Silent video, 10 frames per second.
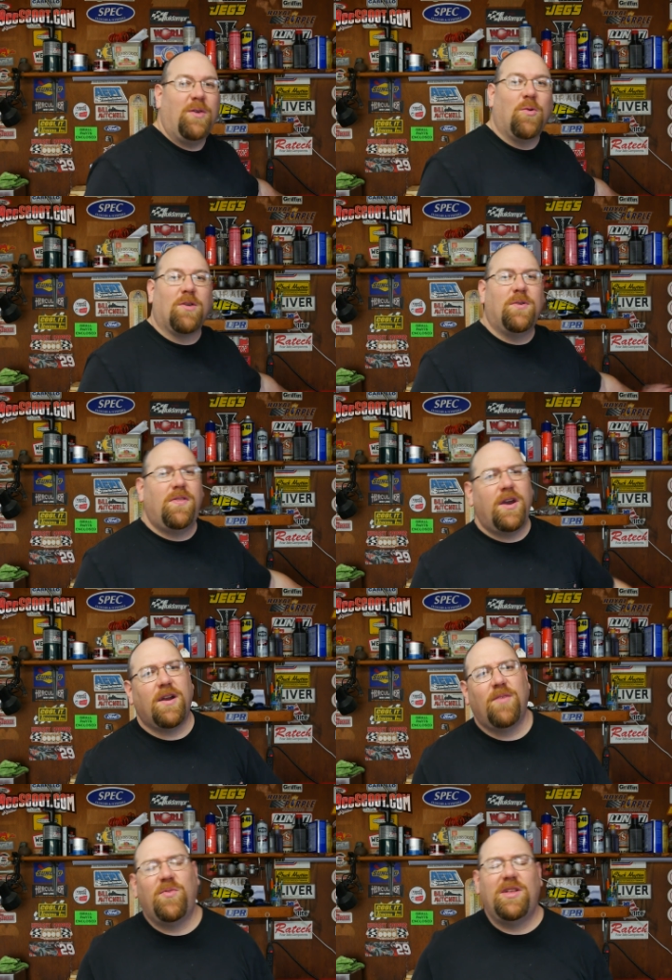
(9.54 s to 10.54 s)
me worked with
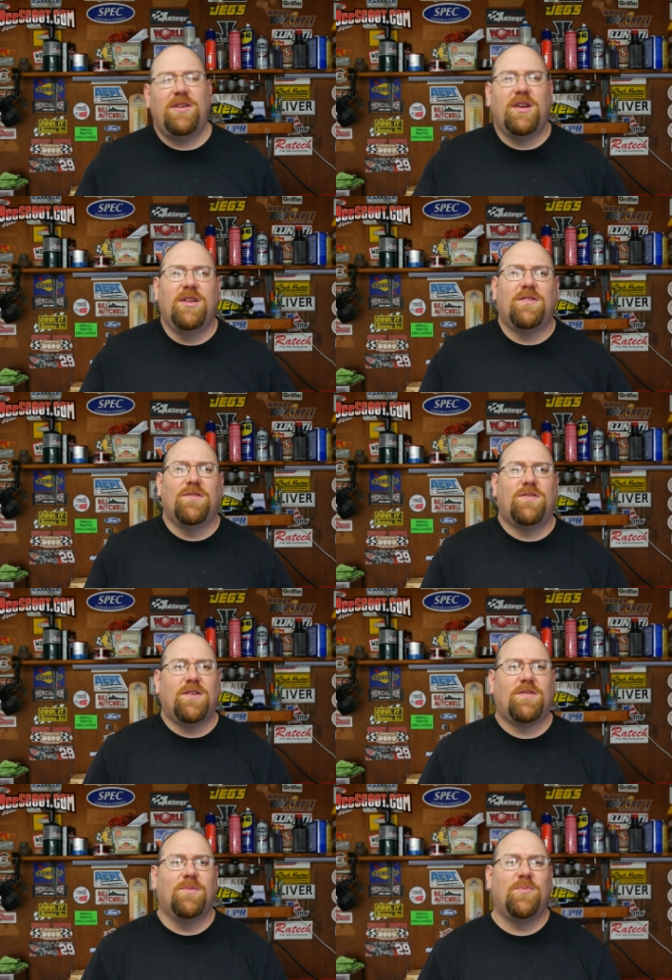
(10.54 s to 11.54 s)
their M V T ignition
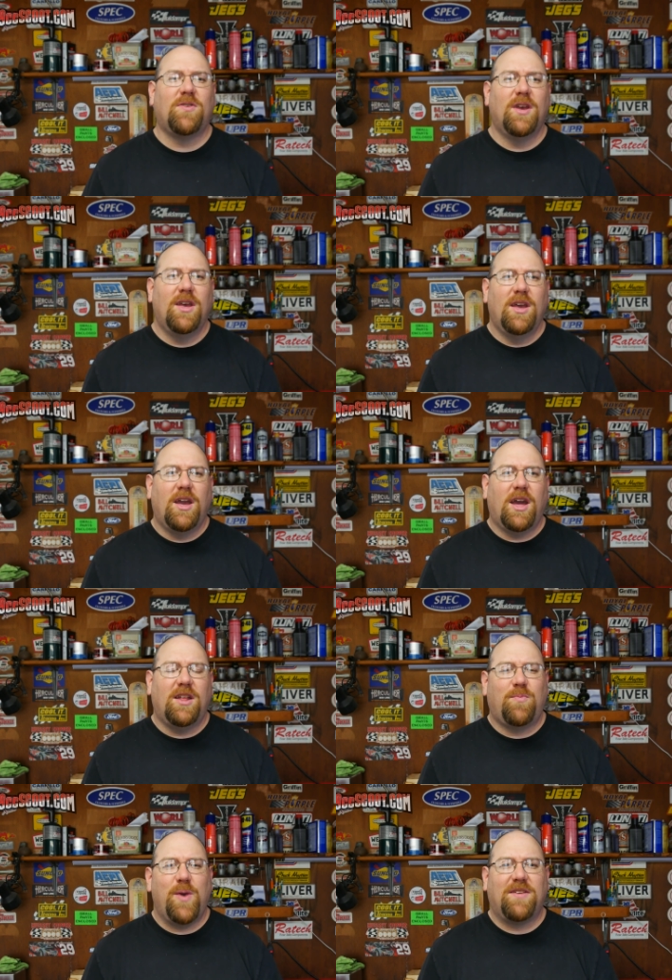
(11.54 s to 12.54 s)
systems, and
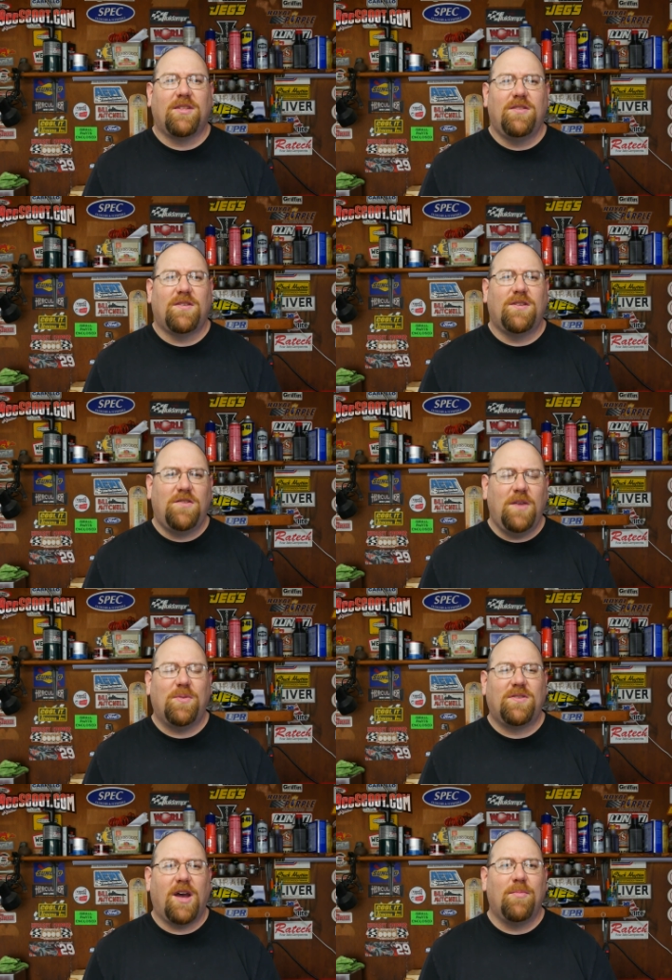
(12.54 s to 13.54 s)
it's basically just the
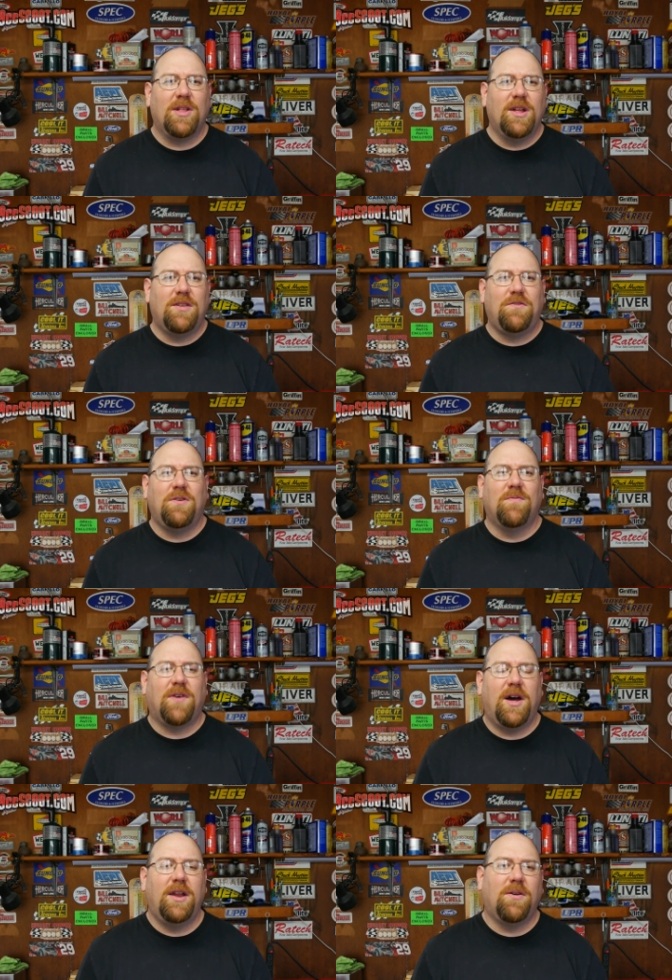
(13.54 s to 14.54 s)
cheapest timing light that you can
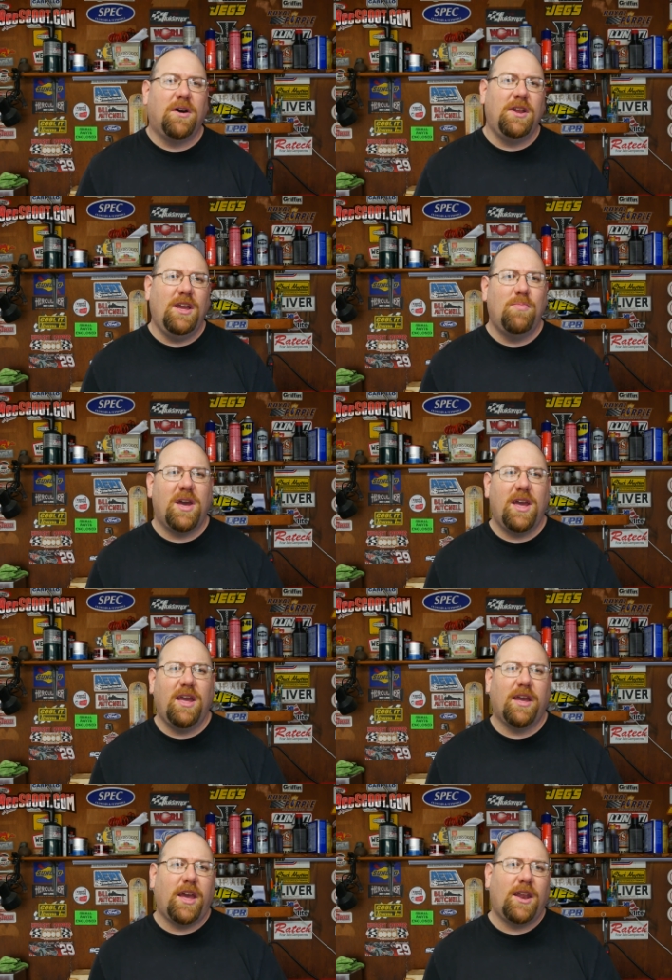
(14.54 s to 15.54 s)
find on
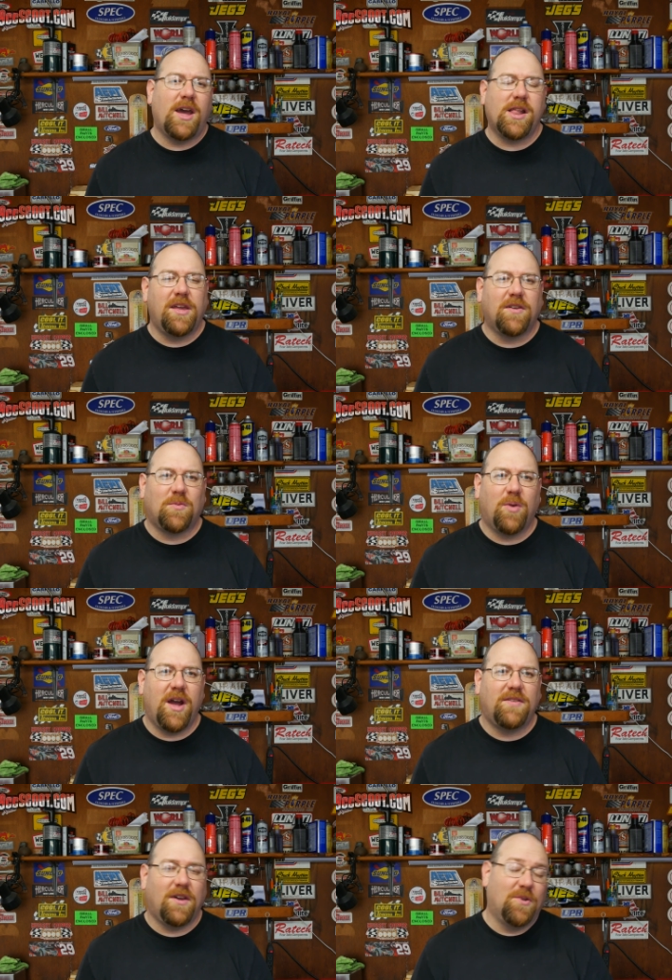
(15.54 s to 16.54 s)
eBay and
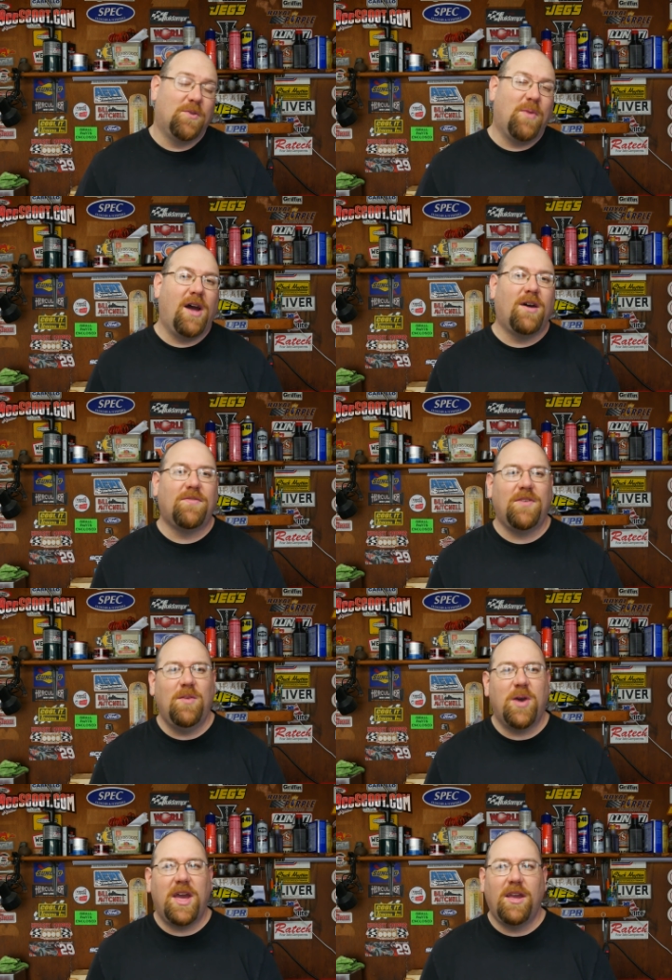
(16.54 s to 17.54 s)
AliExpress. I ordered mine off of
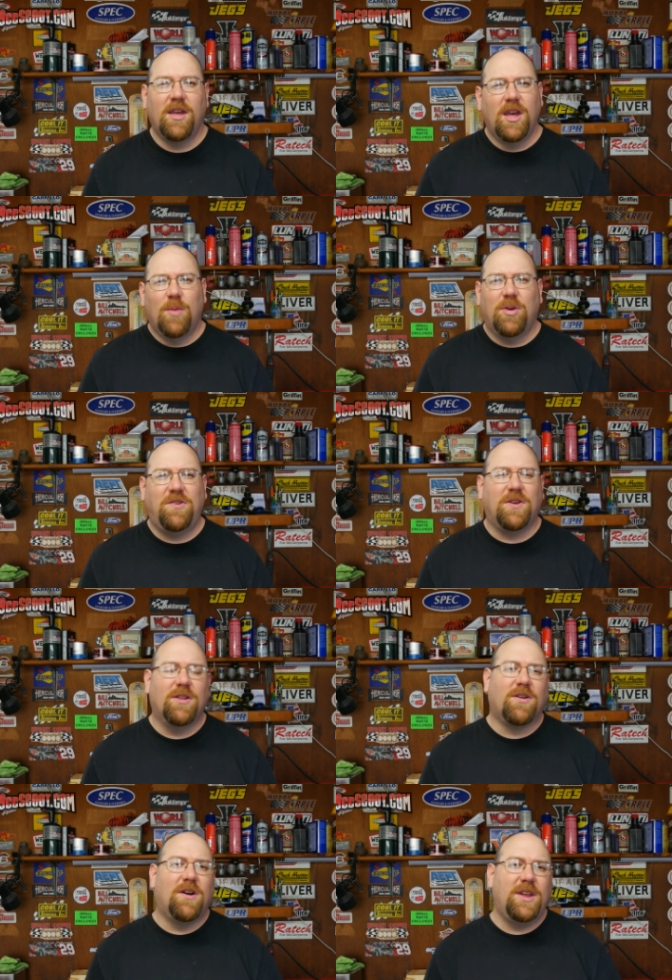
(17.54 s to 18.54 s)
eBay, but you can
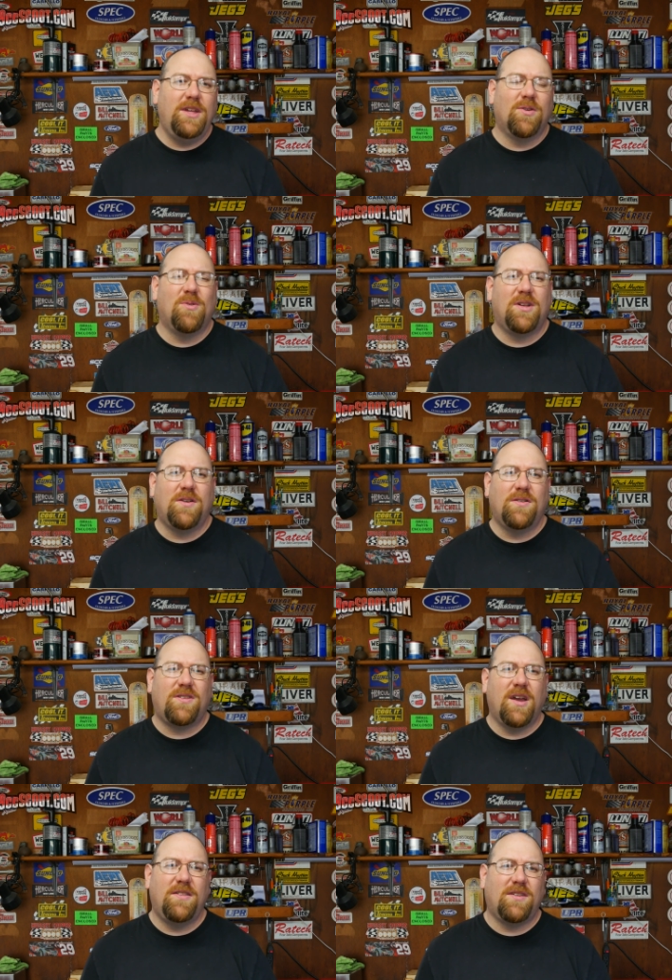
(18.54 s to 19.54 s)
look on either one of those
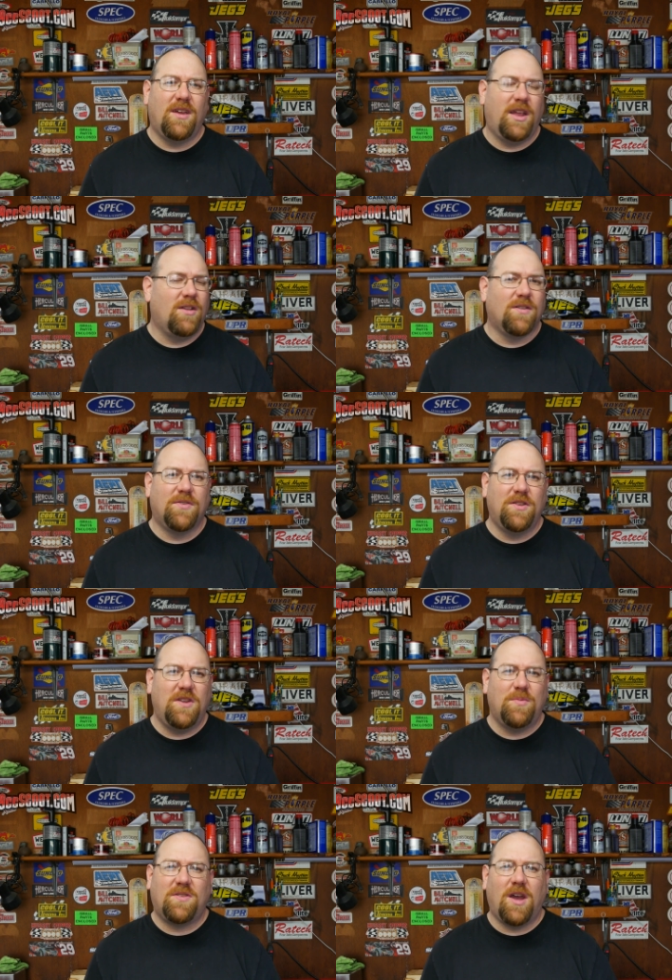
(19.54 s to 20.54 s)
sites and look for the
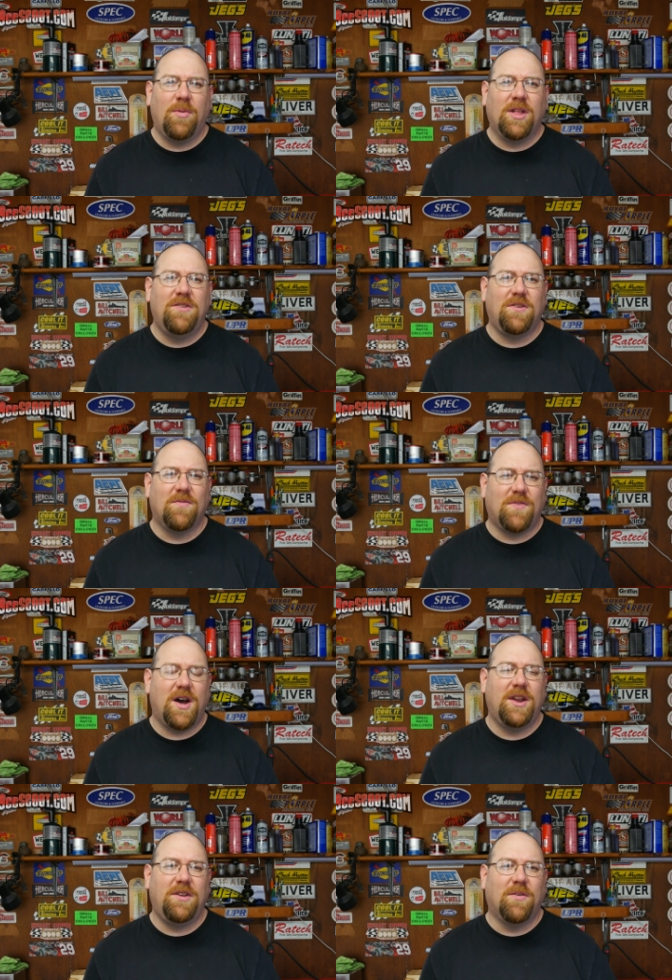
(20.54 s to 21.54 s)
cheapest timing light you can
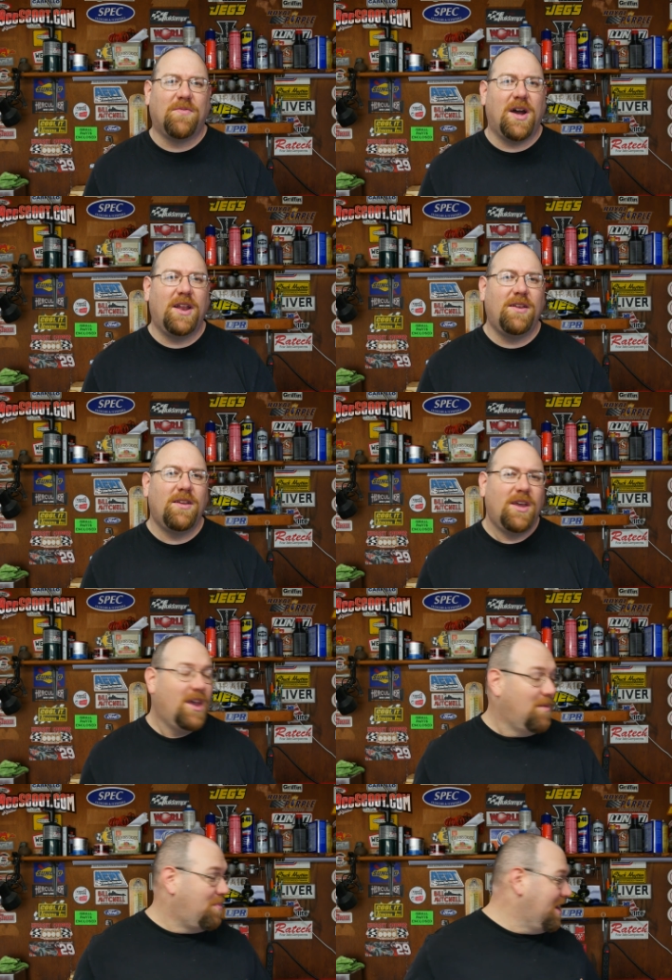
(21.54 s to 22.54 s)
find, and you'll find
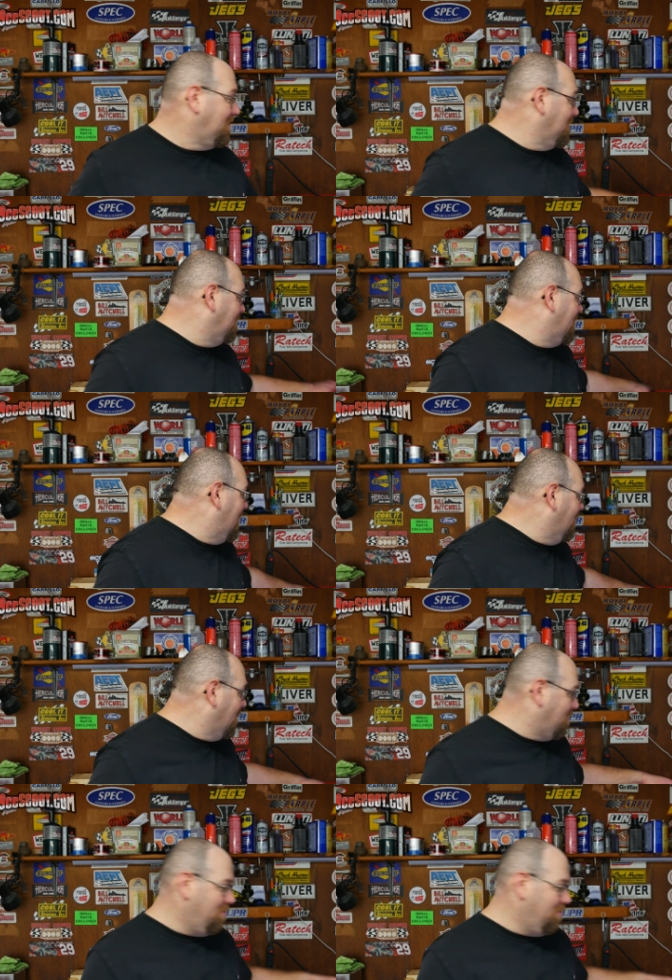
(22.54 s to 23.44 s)
pictures that look